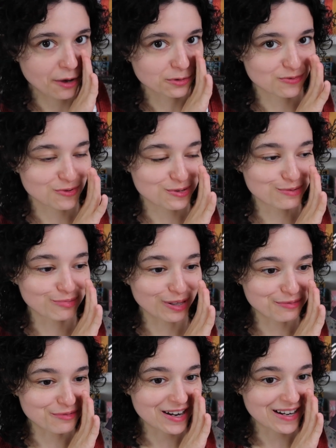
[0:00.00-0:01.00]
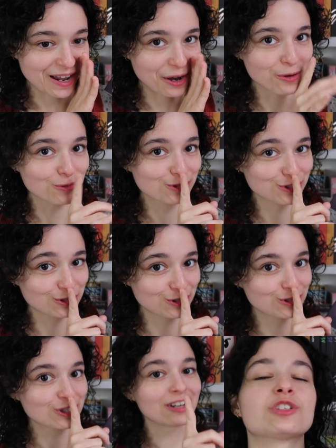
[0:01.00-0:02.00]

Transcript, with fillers: House of Earth and Blood right now, Shh.